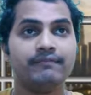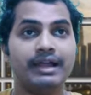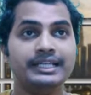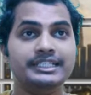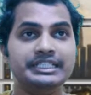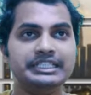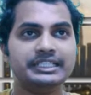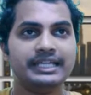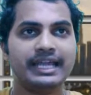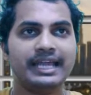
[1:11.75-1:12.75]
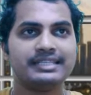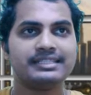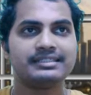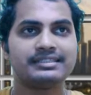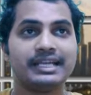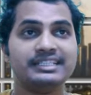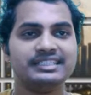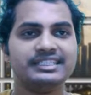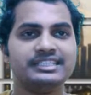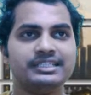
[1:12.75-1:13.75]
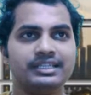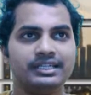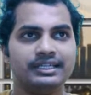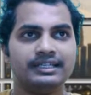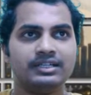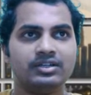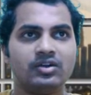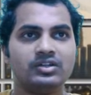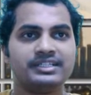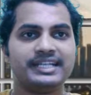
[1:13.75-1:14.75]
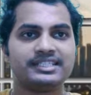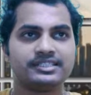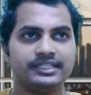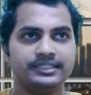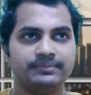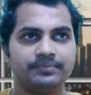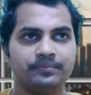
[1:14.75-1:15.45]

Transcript: validity as a science is contested.